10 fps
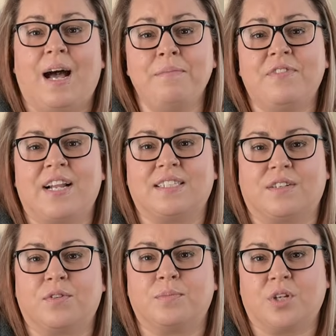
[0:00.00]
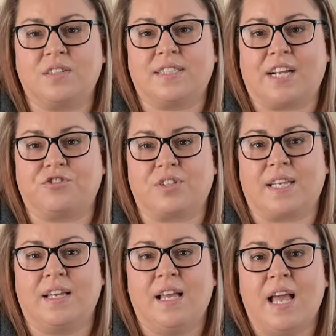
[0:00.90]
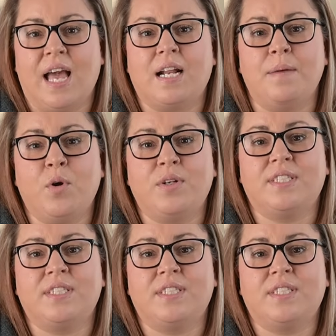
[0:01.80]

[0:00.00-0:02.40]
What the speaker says: I'm Vanessa from Dogs Naturally, and I'm going